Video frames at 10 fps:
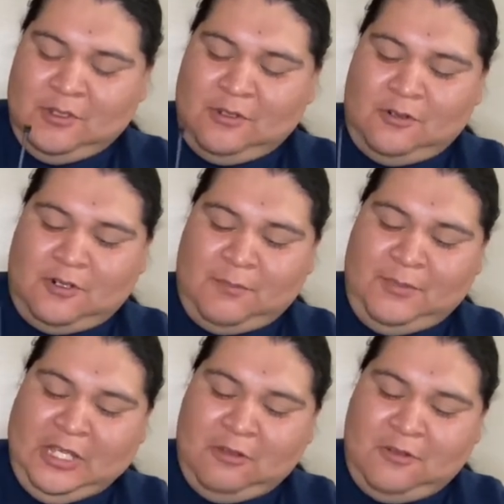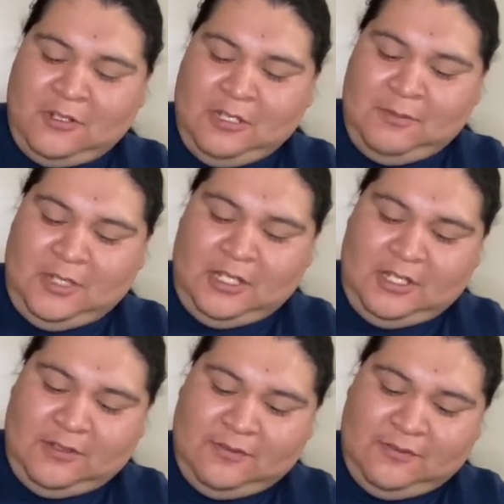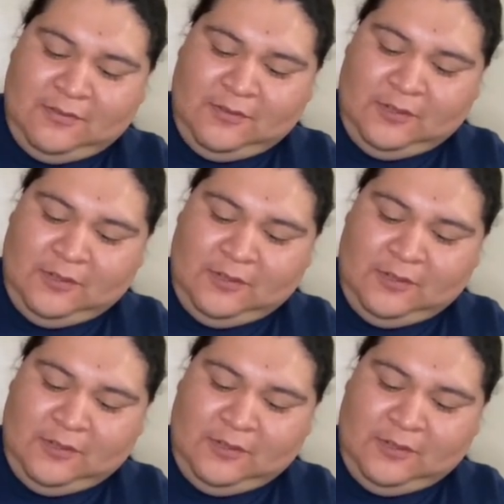or a bell will come off,